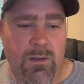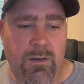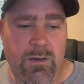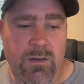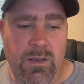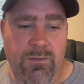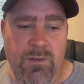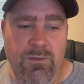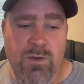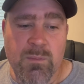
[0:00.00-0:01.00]
You know,
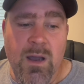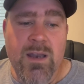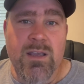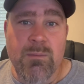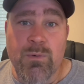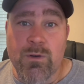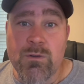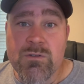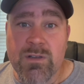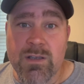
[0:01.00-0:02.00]
if your body can
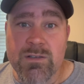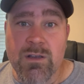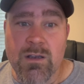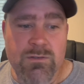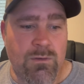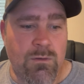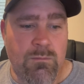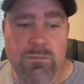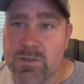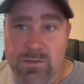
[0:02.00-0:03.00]
produce
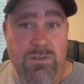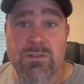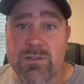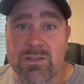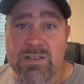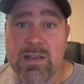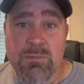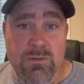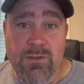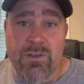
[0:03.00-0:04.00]
testosterone, this is just an
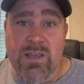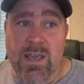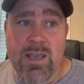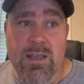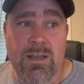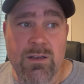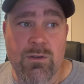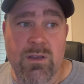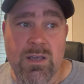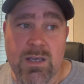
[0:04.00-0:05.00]
example, if it can, and
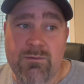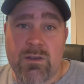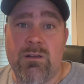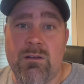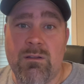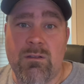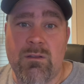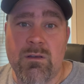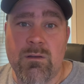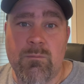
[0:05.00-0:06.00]
you can give it
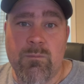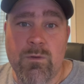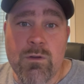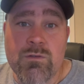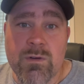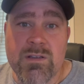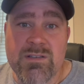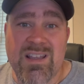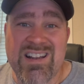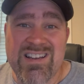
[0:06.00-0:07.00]
the nutrients
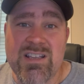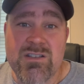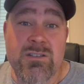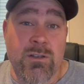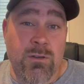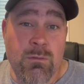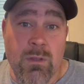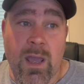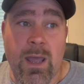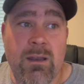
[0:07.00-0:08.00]
that it needs to do
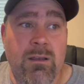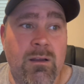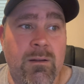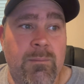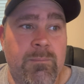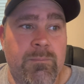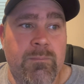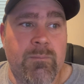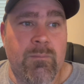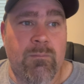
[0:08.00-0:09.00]
that,
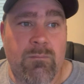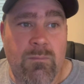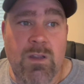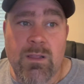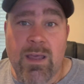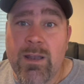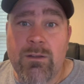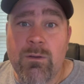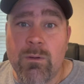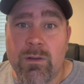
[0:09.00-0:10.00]
then let it
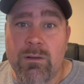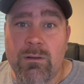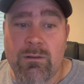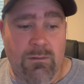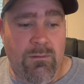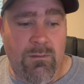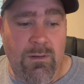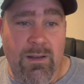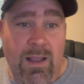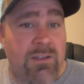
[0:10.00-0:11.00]
do it.
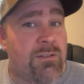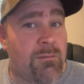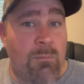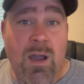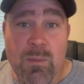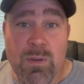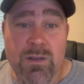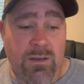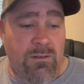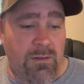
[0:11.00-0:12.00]
And that's my
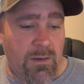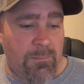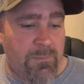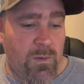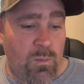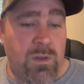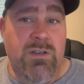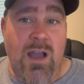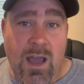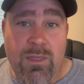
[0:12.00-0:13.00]
opinion,
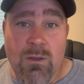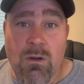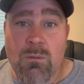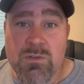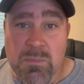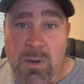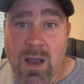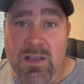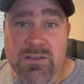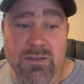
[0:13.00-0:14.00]
which I thought was a
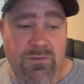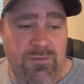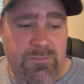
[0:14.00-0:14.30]
positive.